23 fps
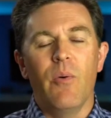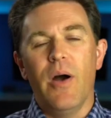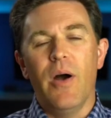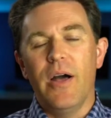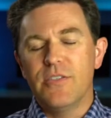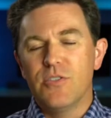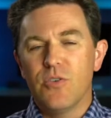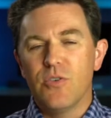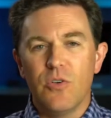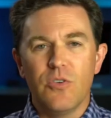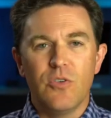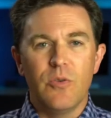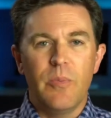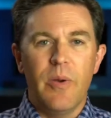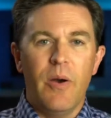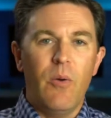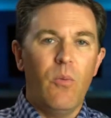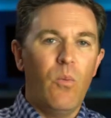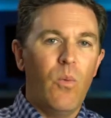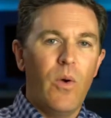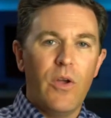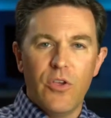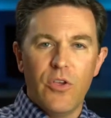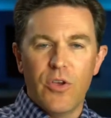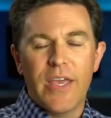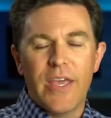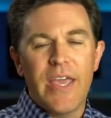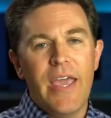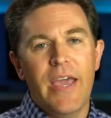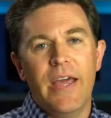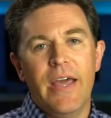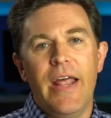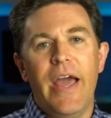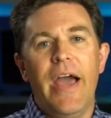Well, I told you about what you
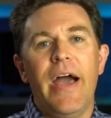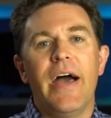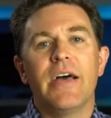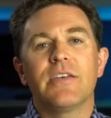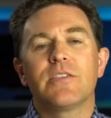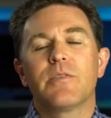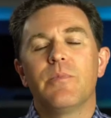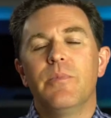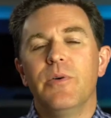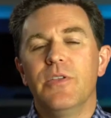can't ask,